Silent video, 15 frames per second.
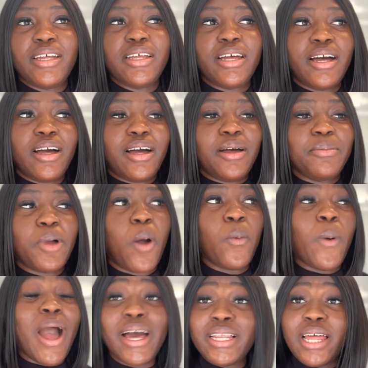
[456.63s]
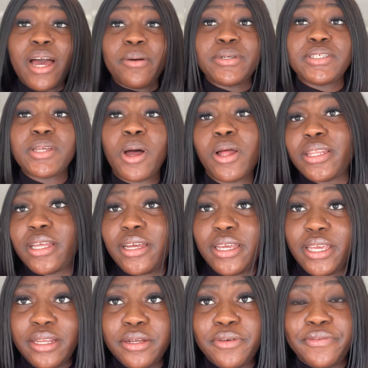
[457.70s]
While I was on the
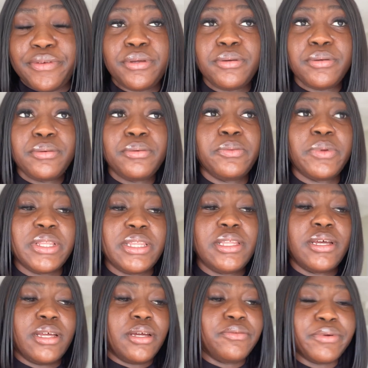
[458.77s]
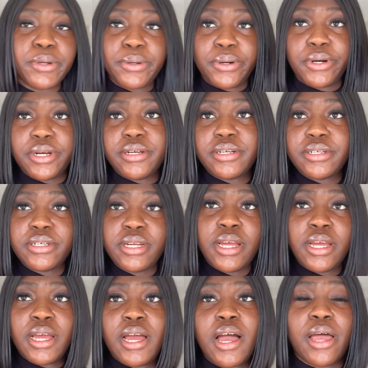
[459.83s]
interview with the recruiter,
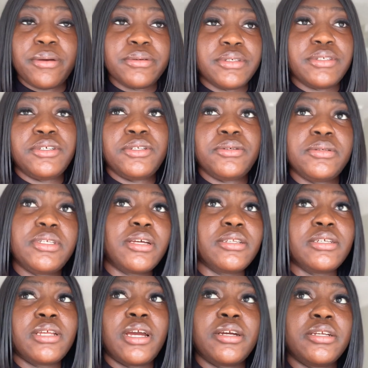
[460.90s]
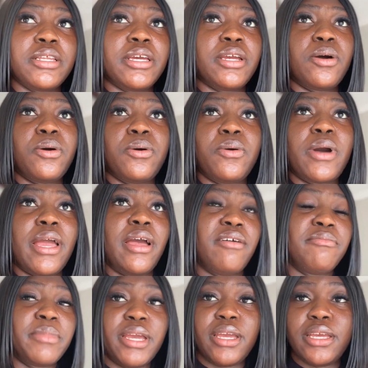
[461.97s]
I was, telling her like, oh, I have
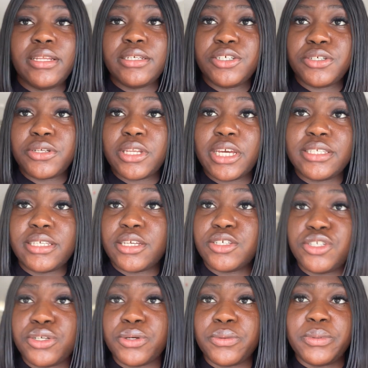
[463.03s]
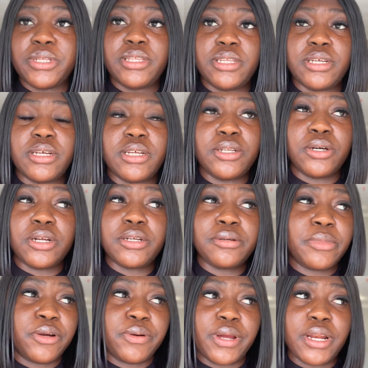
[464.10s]
my initial licensure with the Northern
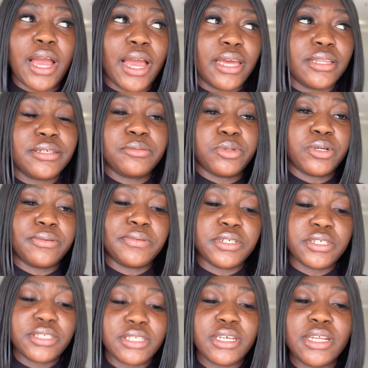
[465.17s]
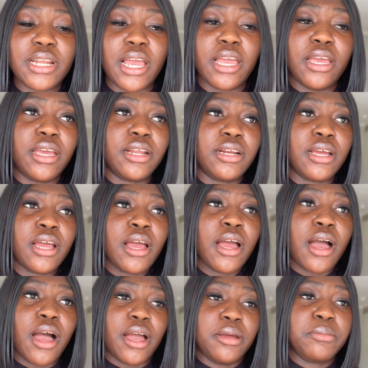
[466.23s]
Mariana Island Board of Nursing, and
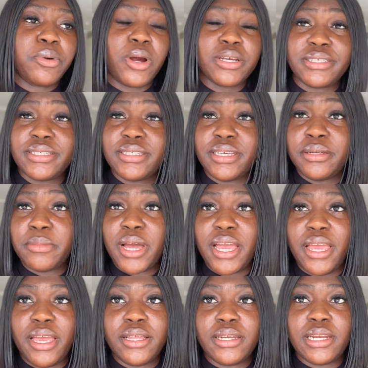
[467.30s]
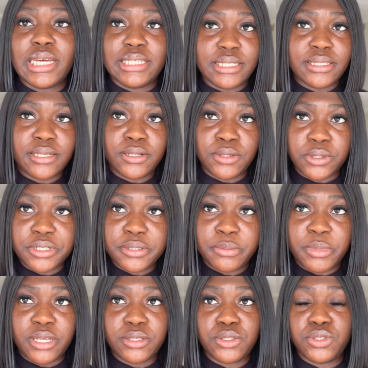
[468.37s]
I am processing my license
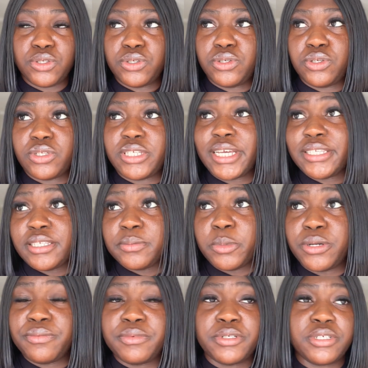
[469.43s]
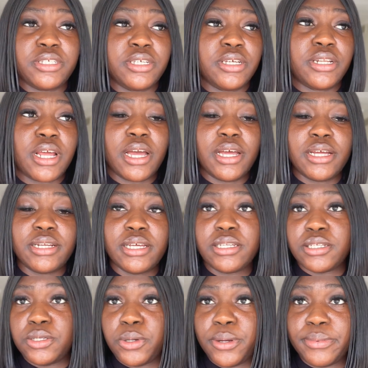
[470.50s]
endorsement to Texas Board of Nursing and
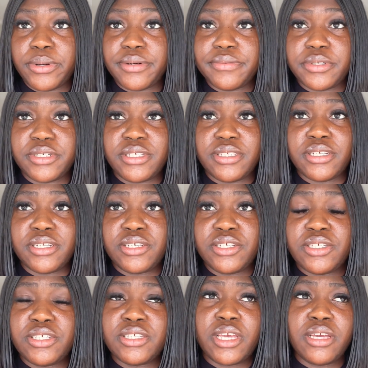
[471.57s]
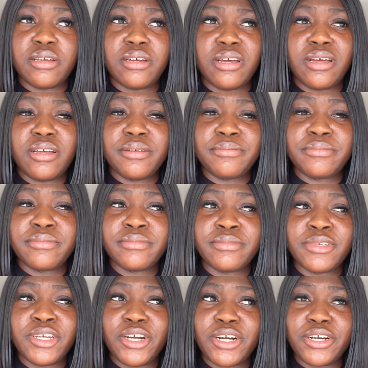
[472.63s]
Illinois Board of Nursing. And she's like,
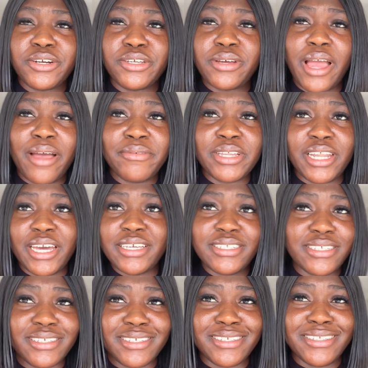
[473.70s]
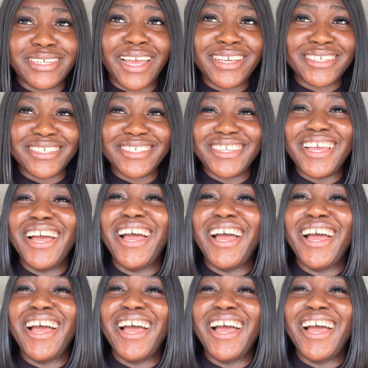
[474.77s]
girl, you have a license in Texas.